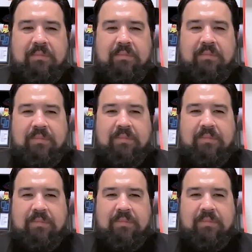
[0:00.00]

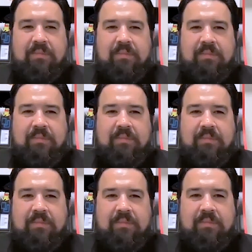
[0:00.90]

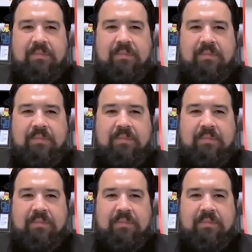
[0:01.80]

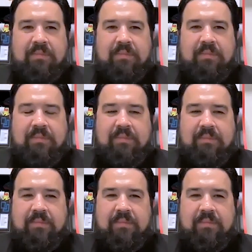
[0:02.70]

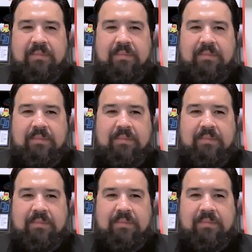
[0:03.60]

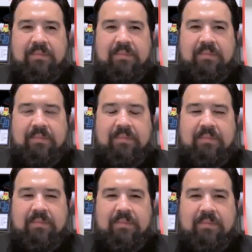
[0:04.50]

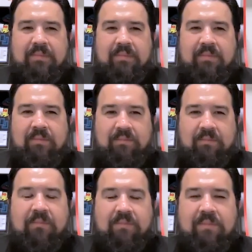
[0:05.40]

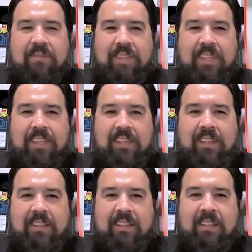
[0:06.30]

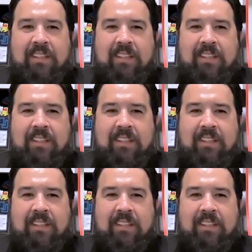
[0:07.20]
No words are spoken by the person on screen.